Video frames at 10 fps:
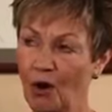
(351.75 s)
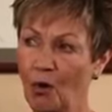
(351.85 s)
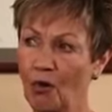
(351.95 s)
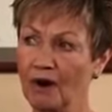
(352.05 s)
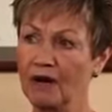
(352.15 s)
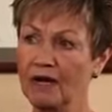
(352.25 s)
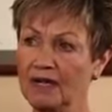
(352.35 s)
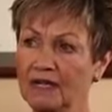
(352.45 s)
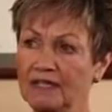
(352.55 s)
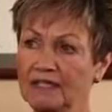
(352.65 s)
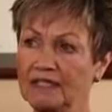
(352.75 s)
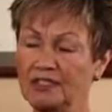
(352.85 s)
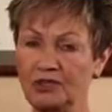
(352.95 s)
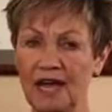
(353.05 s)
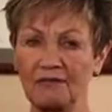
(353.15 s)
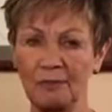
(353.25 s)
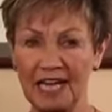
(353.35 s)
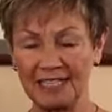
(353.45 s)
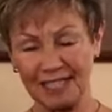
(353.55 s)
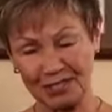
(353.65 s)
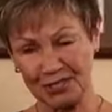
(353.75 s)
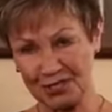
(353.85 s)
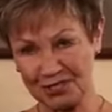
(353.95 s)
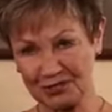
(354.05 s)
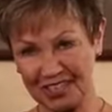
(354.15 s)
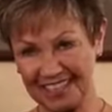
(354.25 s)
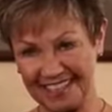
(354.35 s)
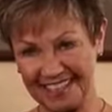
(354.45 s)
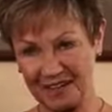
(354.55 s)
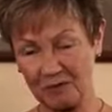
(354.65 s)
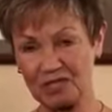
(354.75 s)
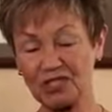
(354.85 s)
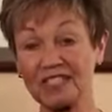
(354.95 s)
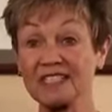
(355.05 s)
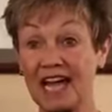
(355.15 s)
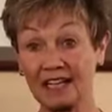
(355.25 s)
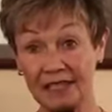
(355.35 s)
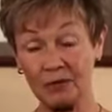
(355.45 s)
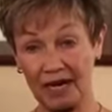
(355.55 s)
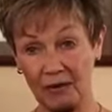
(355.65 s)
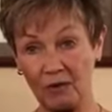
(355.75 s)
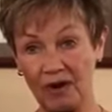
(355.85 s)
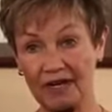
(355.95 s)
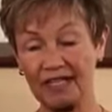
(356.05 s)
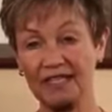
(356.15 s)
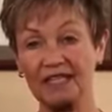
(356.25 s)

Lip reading: or "Did you have plastic surgery?" which is exactly what I wanted.